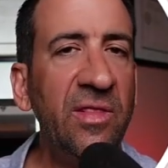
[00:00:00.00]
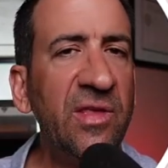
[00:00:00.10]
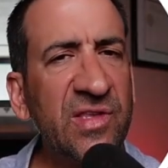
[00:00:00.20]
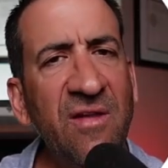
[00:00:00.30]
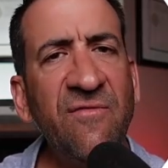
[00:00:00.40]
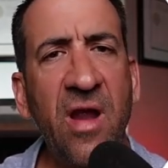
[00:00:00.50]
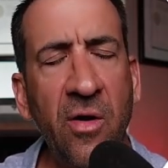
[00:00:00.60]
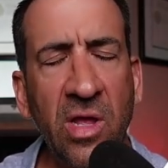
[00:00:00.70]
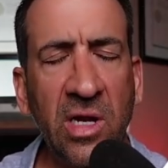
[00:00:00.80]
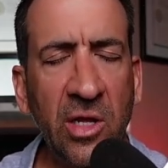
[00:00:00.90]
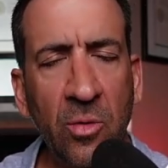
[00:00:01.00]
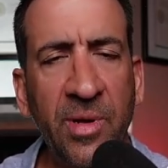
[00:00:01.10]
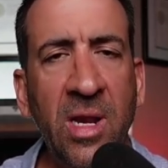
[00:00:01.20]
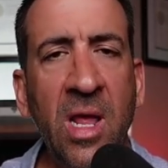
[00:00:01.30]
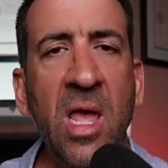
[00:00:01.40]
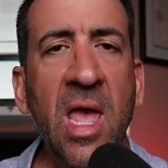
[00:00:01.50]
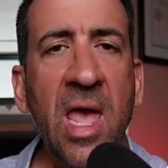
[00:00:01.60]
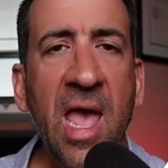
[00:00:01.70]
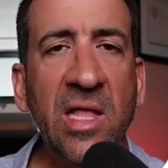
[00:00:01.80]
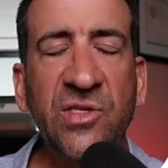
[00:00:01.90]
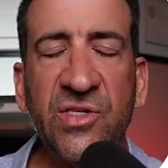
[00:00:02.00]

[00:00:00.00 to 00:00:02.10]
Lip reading: And this can vary a little bit, and